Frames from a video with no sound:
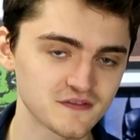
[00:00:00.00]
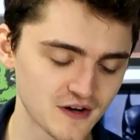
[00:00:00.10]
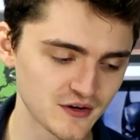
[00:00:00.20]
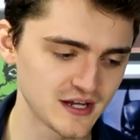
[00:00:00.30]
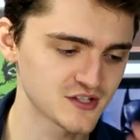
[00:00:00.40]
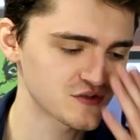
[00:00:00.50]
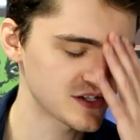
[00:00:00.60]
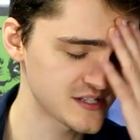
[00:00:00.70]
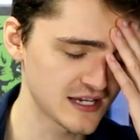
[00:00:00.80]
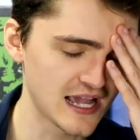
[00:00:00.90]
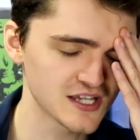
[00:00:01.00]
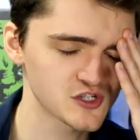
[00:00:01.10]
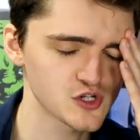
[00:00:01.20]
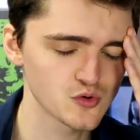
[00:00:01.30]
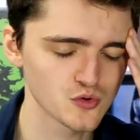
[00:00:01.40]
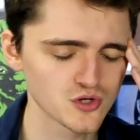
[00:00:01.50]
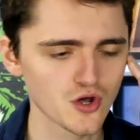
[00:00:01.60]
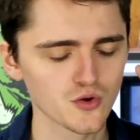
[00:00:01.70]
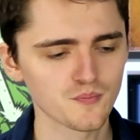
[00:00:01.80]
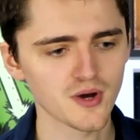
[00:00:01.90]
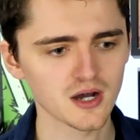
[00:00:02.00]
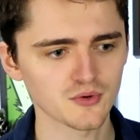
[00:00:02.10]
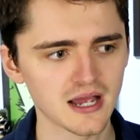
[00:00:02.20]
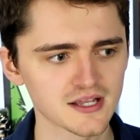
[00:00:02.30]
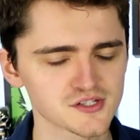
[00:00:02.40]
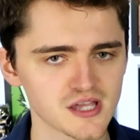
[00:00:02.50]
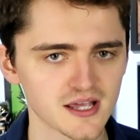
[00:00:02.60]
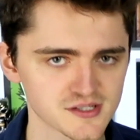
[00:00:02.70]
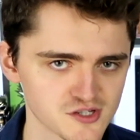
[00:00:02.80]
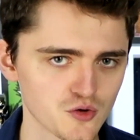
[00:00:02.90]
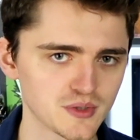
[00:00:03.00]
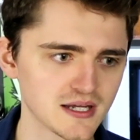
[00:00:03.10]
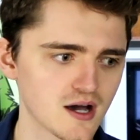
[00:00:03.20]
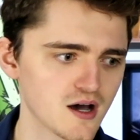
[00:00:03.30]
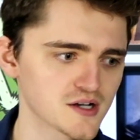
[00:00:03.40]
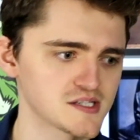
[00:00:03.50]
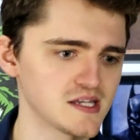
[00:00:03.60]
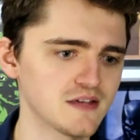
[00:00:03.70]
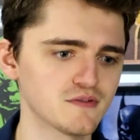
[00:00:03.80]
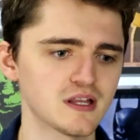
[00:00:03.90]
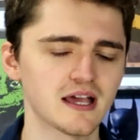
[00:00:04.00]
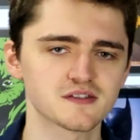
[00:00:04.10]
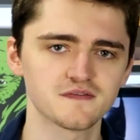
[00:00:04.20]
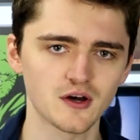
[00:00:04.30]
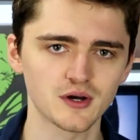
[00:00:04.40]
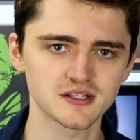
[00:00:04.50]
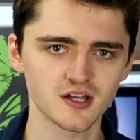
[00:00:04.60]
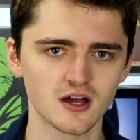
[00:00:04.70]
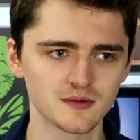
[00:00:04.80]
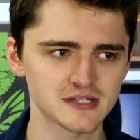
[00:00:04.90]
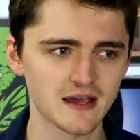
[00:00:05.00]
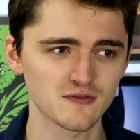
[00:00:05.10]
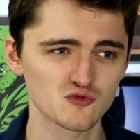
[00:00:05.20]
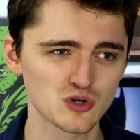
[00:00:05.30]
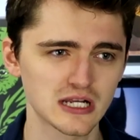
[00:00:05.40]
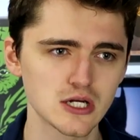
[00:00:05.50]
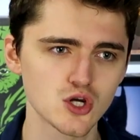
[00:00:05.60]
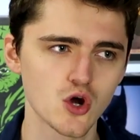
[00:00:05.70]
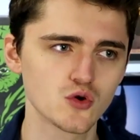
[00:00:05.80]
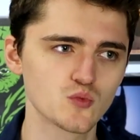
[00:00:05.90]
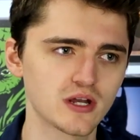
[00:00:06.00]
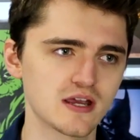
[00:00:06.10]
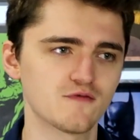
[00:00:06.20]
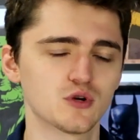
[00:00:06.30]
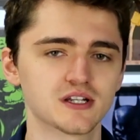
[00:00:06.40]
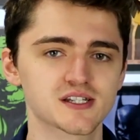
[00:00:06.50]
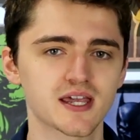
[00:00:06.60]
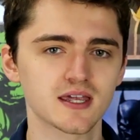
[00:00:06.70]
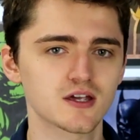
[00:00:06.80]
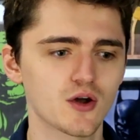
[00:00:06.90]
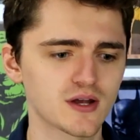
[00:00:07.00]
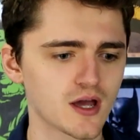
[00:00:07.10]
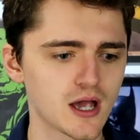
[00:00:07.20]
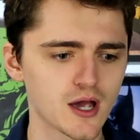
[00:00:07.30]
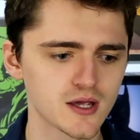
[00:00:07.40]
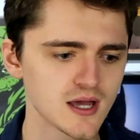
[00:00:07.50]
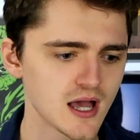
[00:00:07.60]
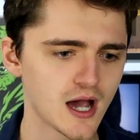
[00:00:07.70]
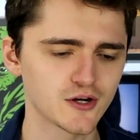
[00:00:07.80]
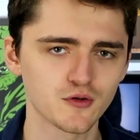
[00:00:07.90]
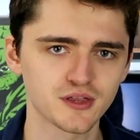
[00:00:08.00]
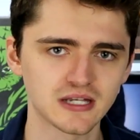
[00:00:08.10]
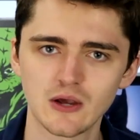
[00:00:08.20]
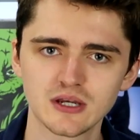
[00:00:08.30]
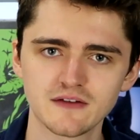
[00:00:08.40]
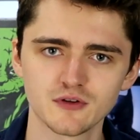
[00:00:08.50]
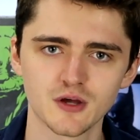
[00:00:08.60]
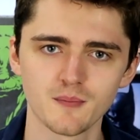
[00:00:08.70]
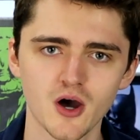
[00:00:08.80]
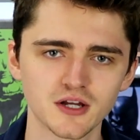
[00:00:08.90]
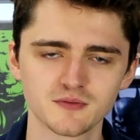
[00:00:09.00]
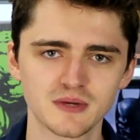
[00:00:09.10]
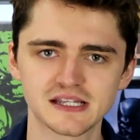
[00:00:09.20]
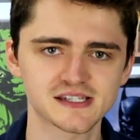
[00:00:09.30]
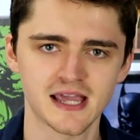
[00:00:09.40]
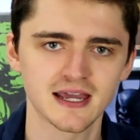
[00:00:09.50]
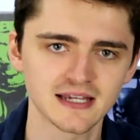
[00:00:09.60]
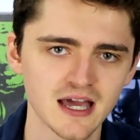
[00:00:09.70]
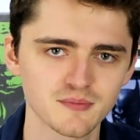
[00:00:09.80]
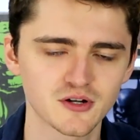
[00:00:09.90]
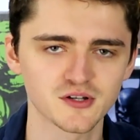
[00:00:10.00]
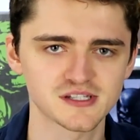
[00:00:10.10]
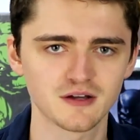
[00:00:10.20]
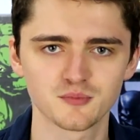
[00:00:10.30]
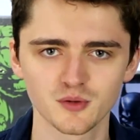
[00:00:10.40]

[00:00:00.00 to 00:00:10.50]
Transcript: is very interesting. As you all know, Barbara has had so many arcs. It even has felt at times they haven't really known where they've wanted to take her, and I don't think they would even mind me saying that, because they would